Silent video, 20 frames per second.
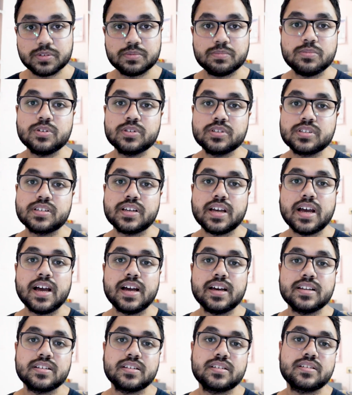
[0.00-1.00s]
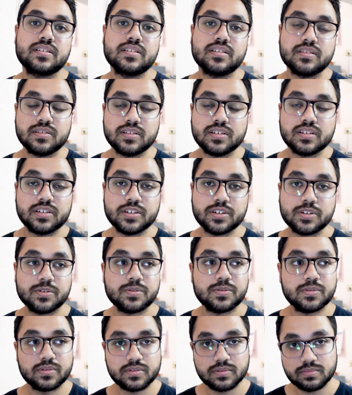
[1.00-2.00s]
the books and you
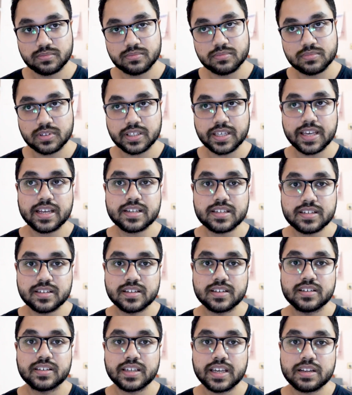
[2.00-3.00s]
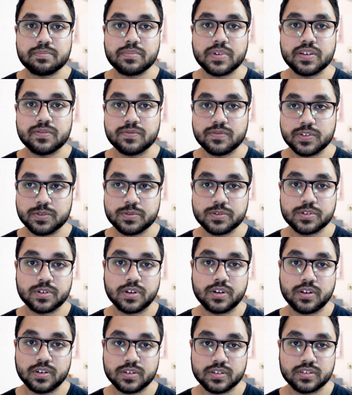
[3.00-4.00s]
know get get my views
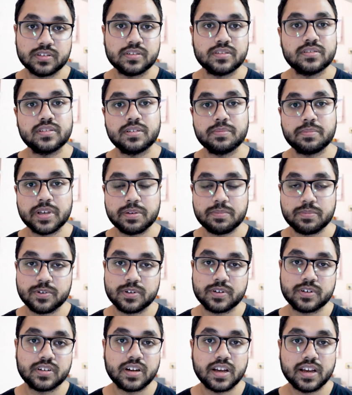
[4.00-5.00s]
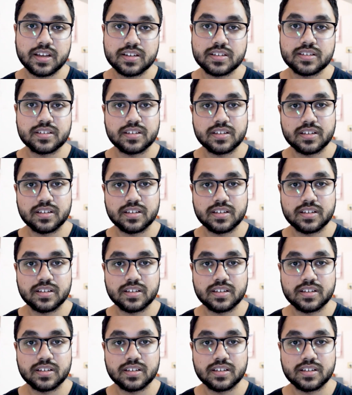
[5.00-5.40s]
on the paper and